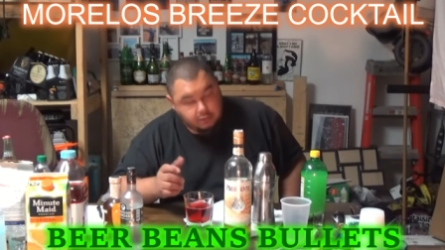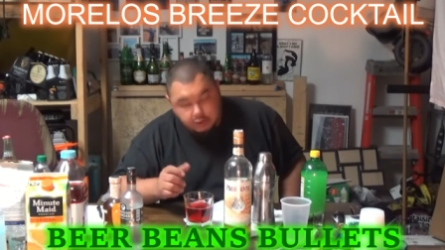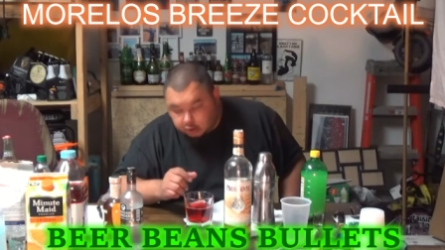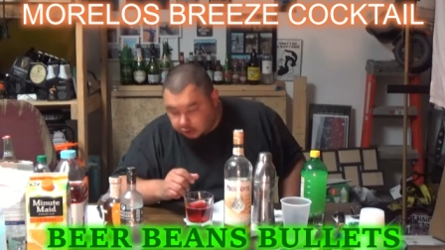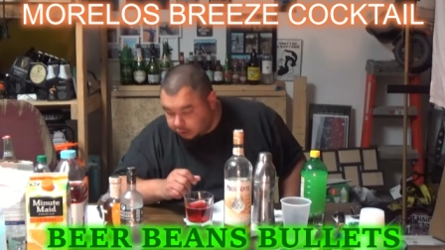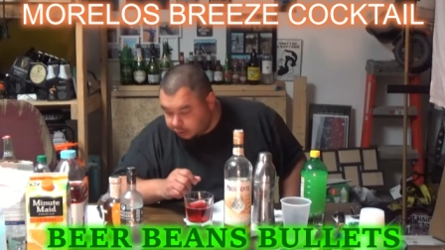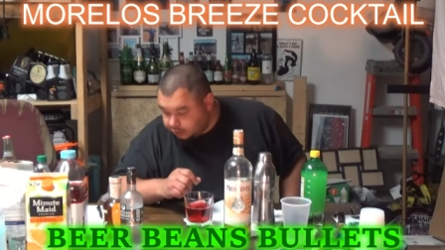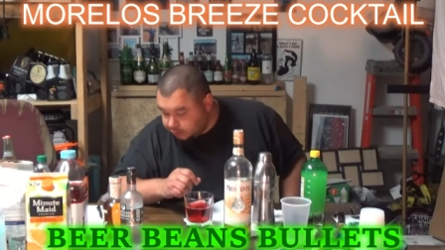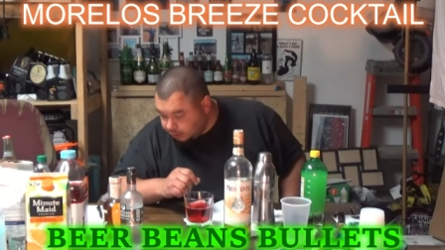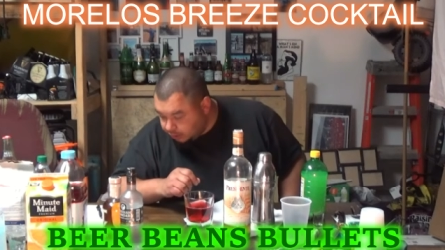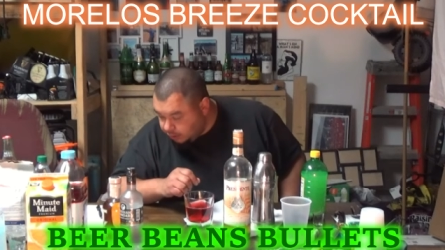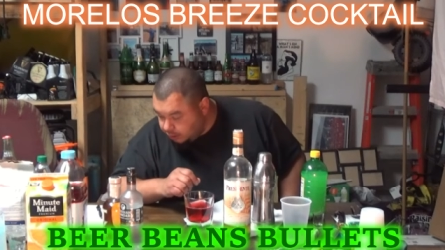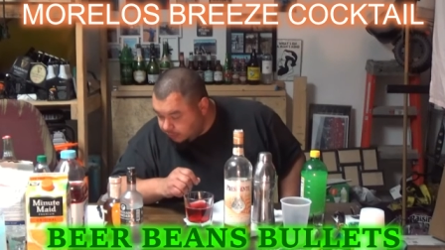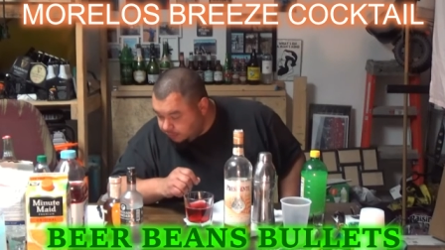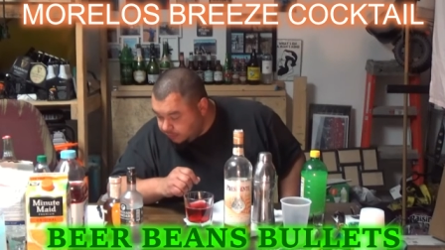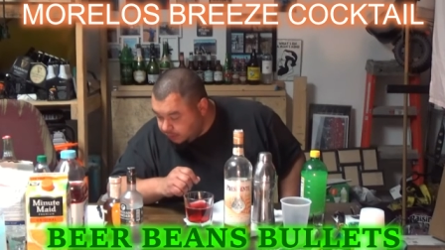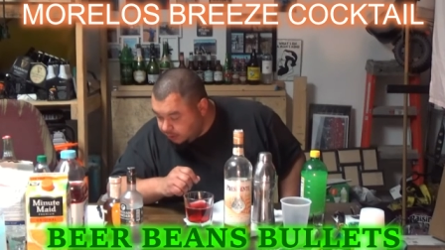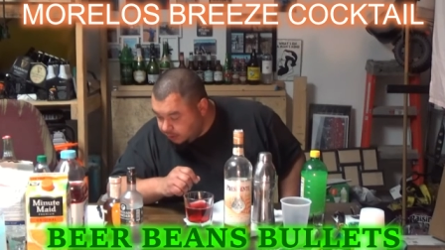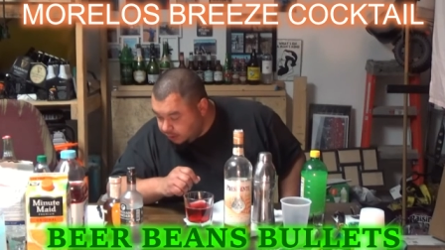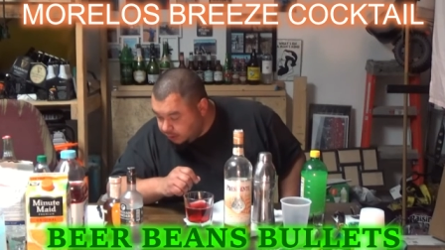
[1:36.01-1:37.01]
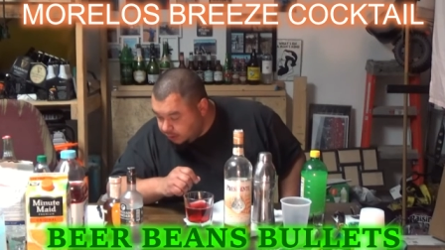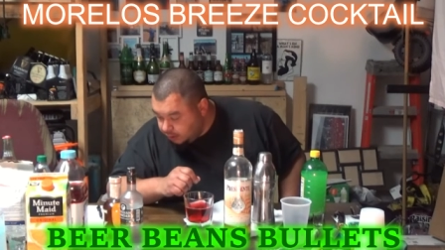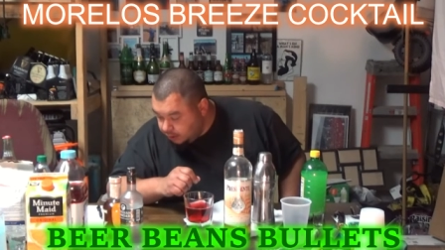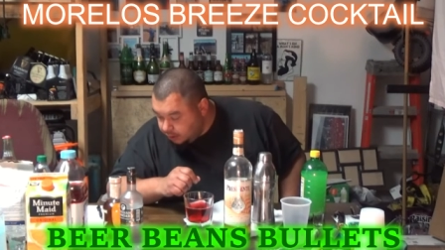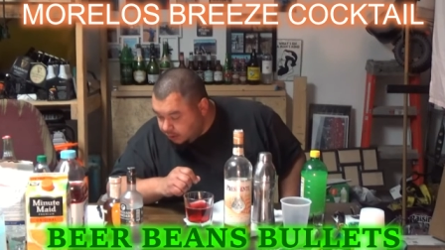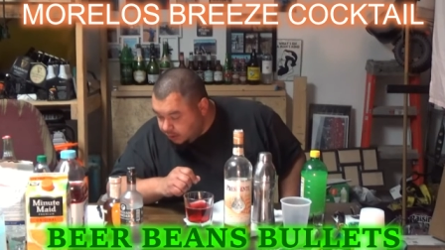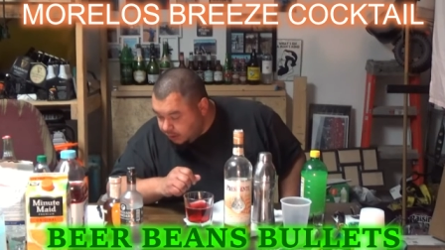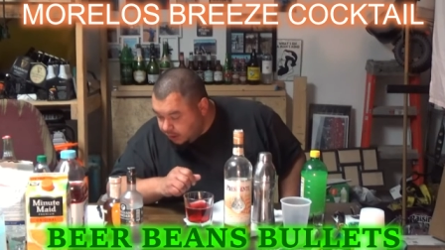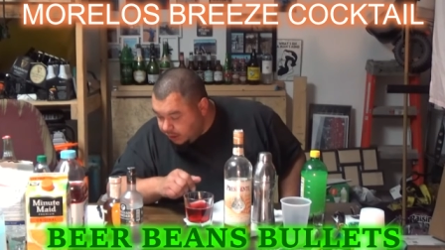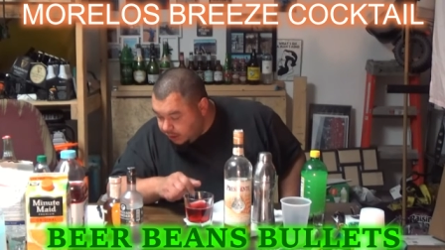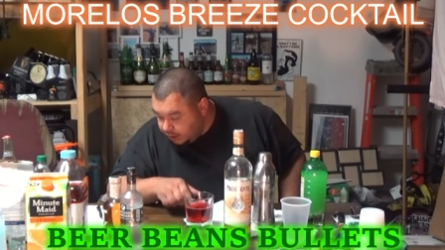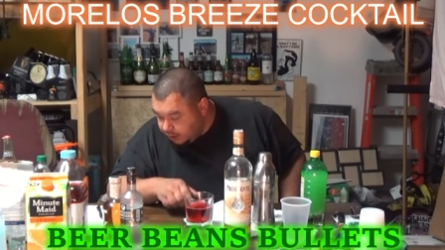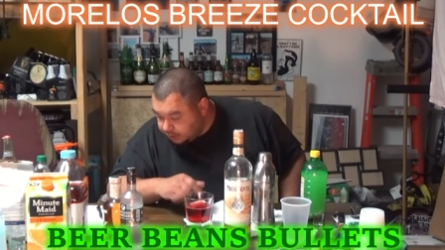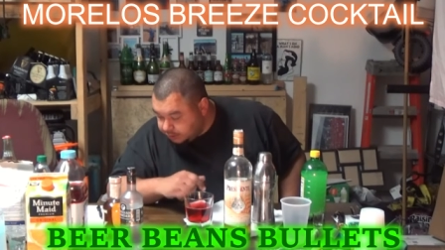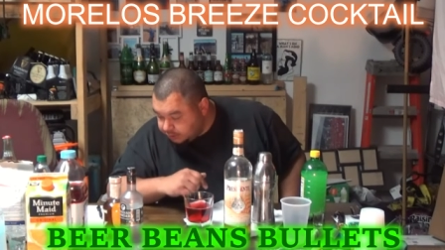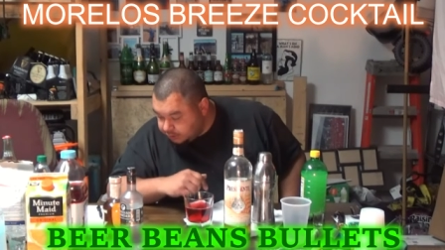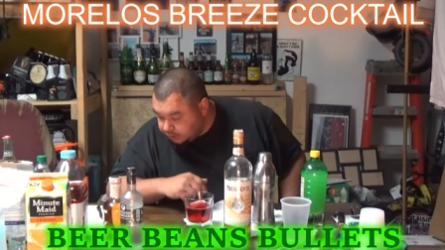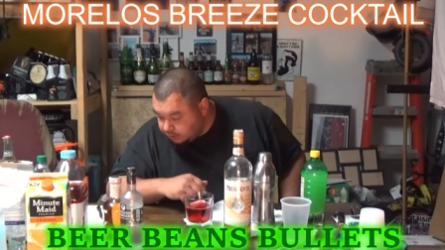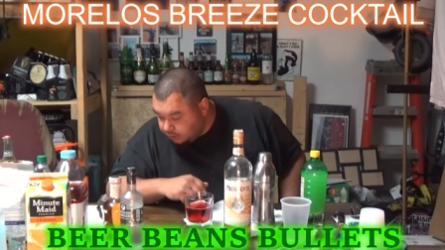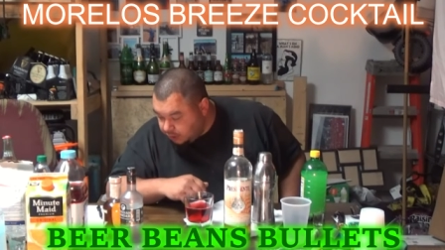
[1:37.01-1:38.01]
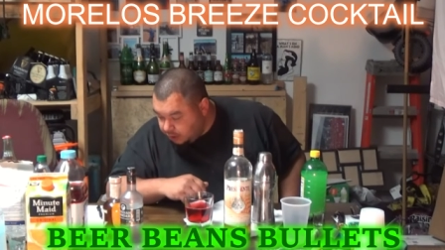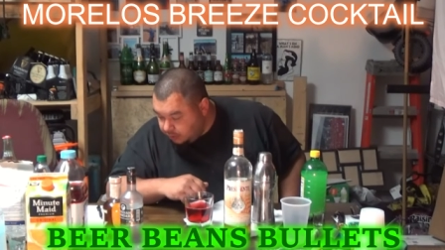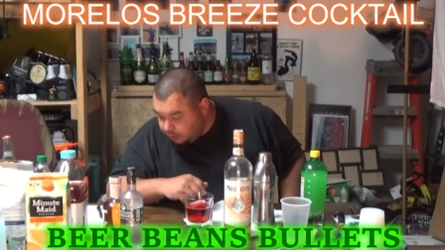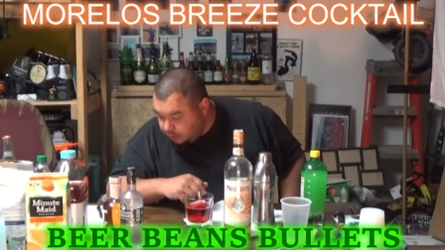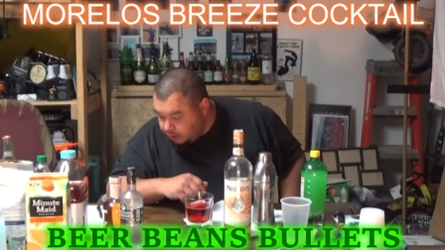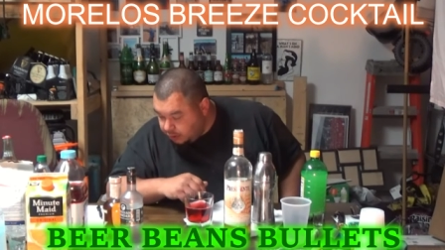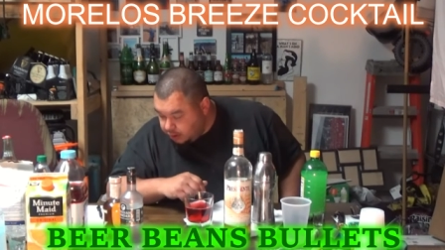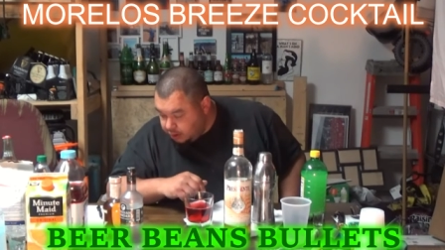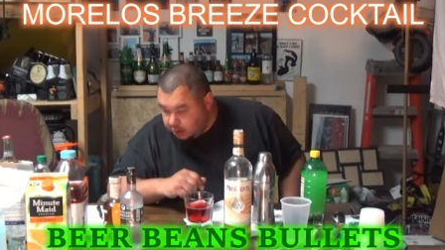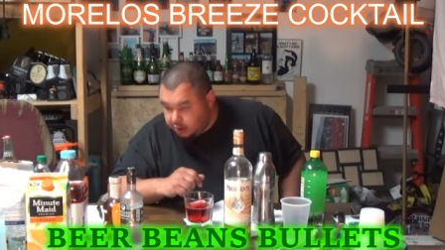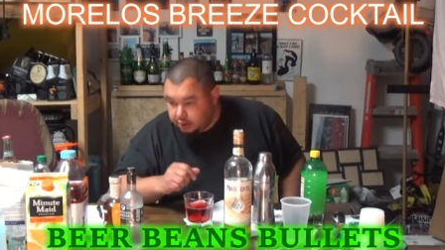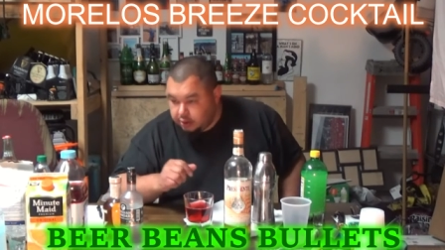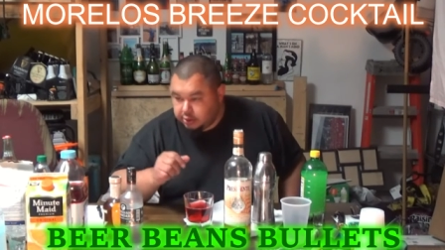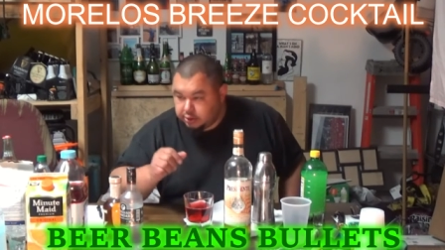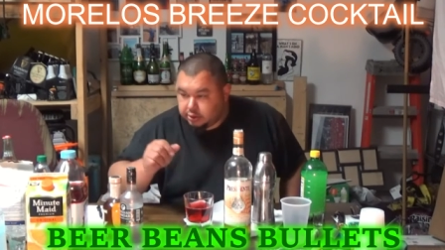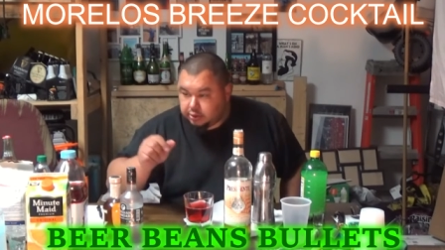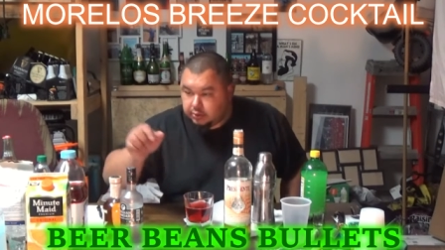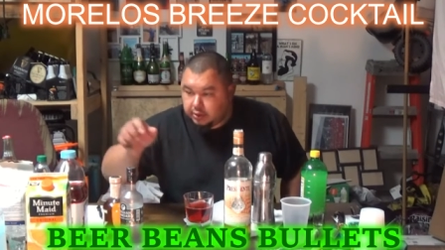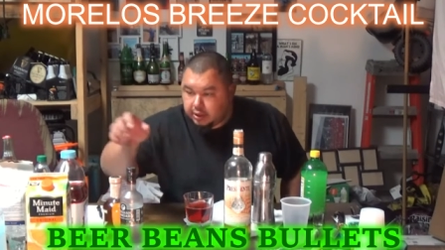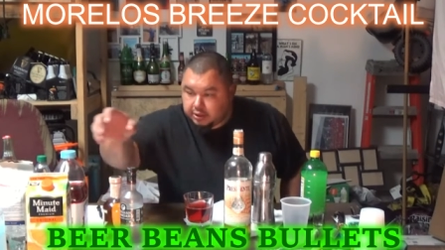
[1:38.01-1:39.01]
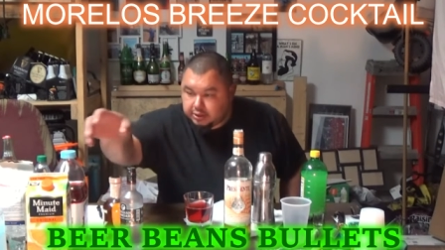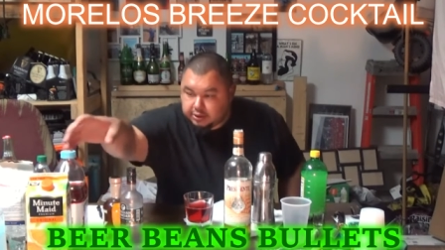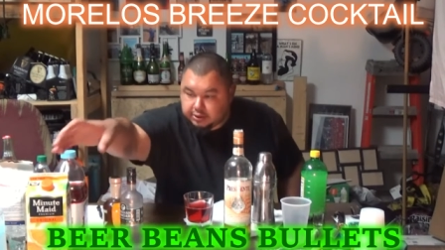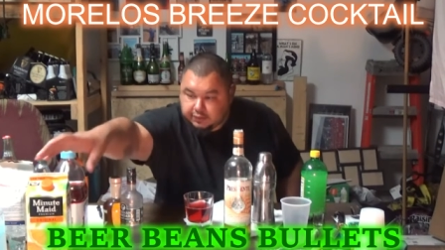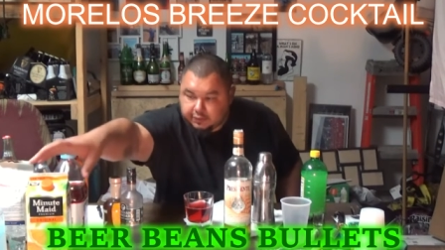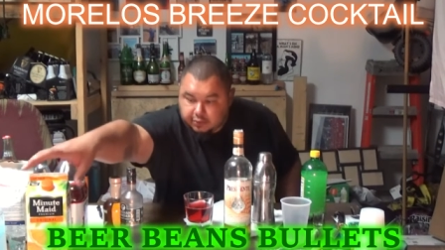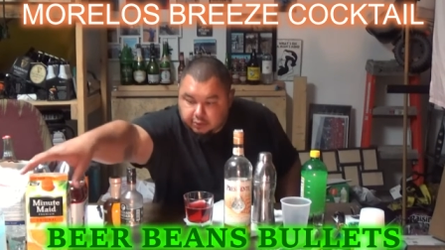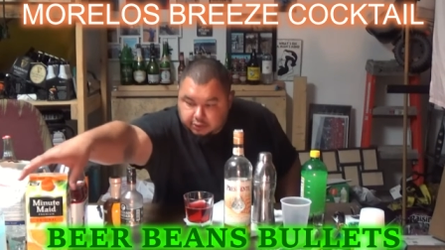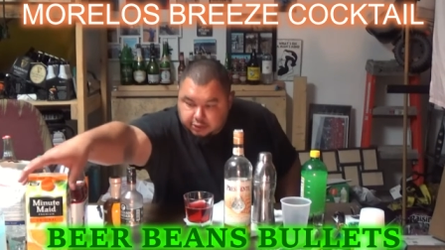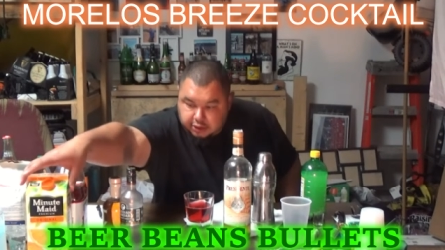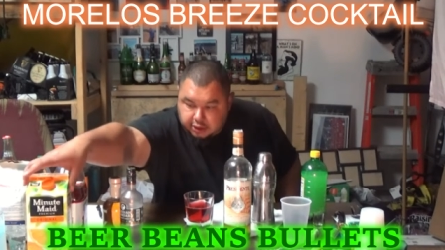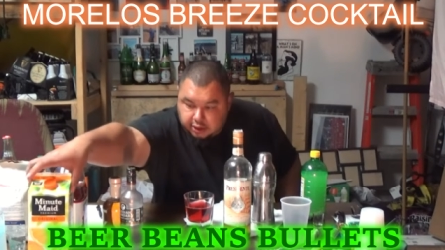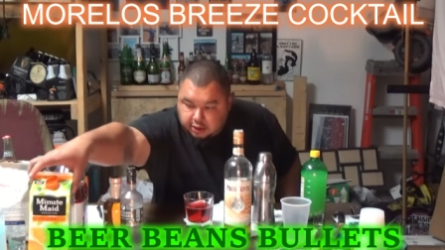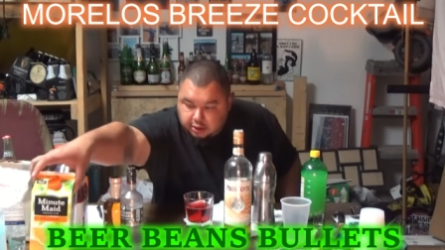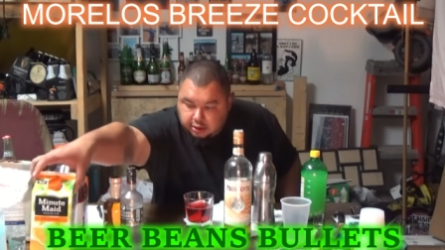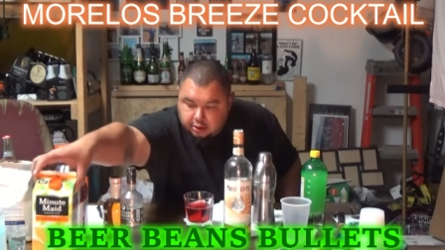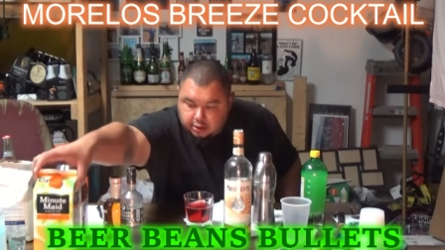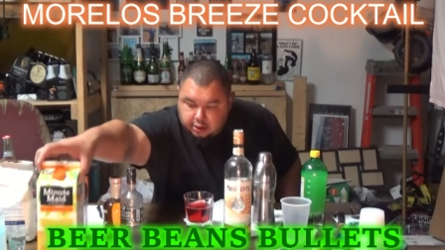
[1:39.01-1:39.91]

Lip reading: Looked it up. 8 ounces of cranberry, 2 ounces of OJ.